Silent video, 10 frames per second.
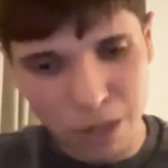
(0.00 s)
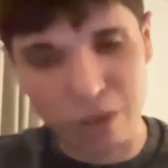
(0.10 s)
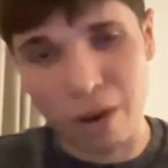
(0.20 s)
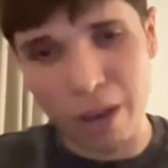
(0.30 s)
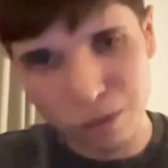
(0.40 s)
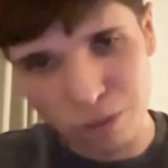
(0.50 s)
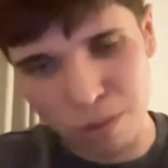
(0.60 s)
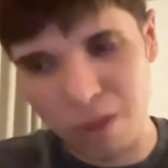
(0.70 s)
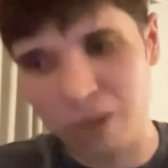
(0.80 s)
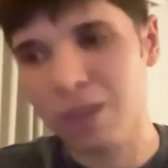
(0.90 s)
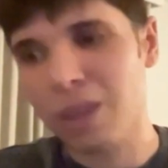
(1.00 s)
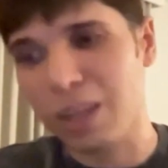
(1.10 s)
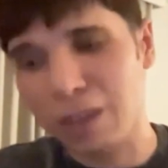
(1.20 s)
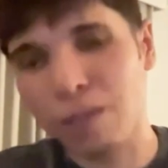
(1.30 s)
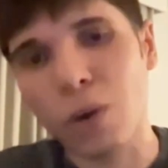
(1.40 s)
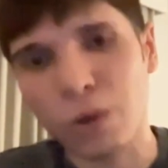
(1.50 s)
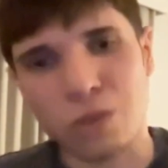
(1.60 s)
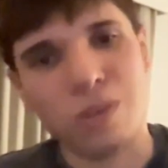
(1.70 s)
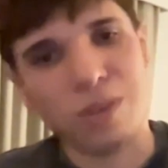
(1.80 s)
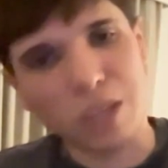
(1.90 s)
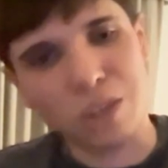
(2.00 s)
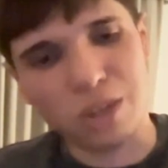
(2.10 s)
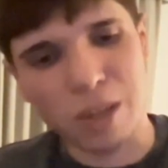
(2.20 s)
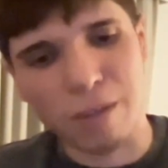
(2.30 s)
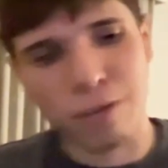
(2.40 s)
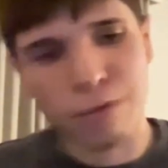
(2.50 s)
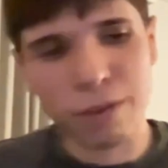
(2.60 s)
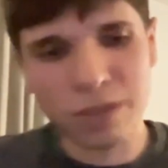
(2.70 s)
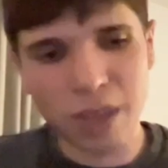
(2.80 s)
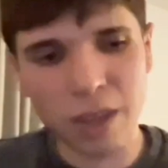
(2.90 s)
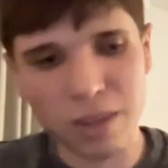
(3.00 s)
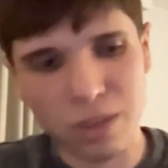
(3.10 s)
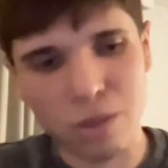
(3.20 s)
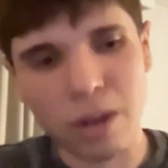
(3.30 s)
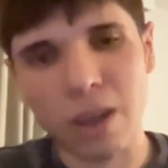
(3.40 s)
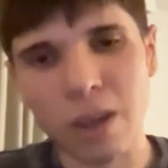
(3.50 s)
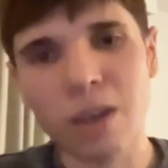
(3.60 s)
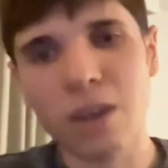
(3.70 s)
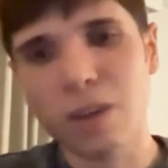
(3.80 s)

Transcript: has to be a new coin join session in every 5 seconds so that